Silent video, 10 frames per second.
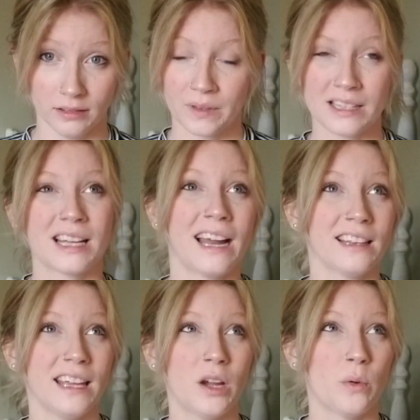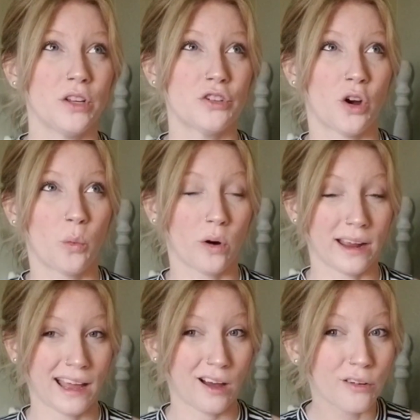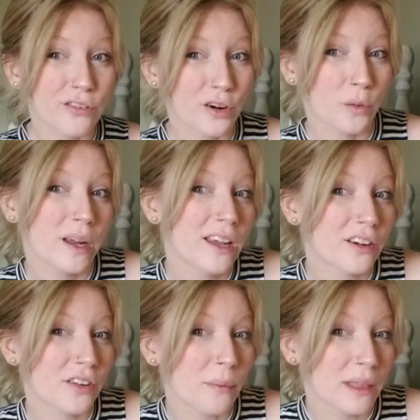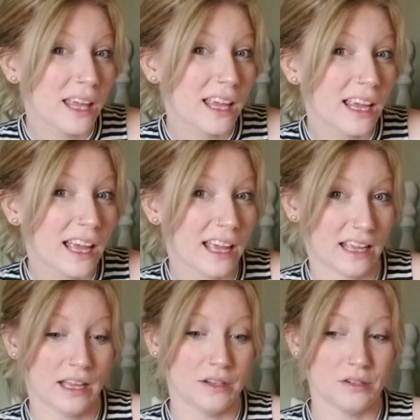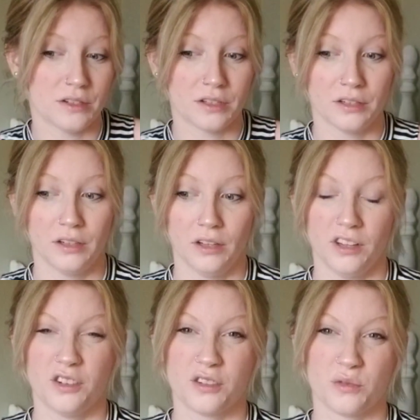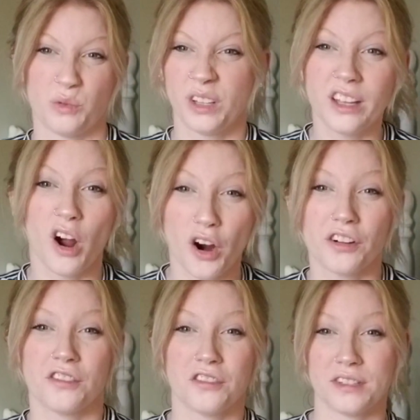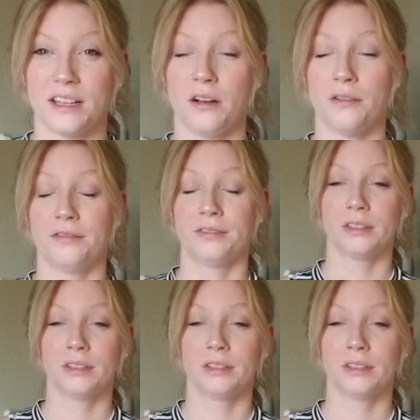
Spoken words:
It's kind of like when you don't work out for a week or something and you're just really hard on yourself.